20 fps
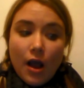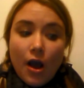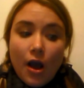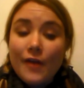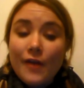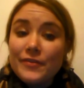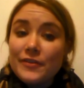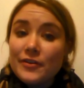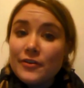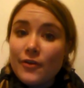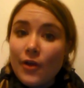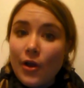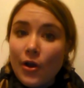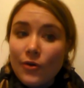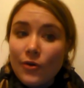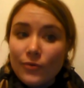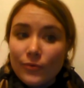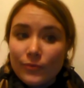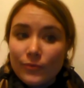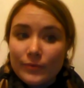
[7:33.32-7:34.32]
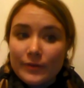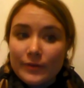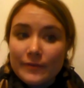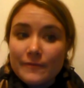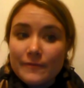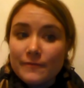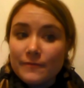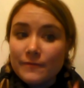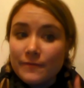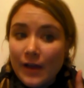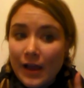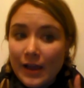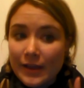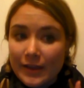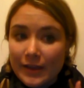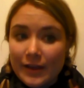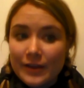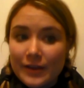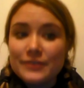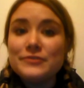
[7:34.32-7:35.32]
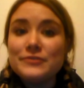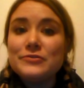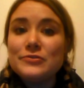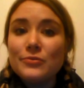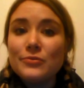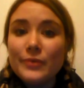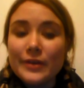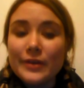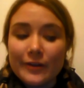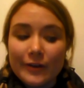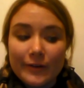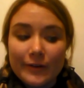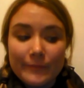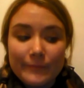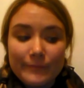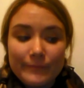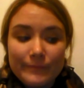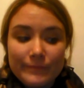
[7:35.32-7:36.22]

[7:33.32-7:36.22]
on their own via Twitter.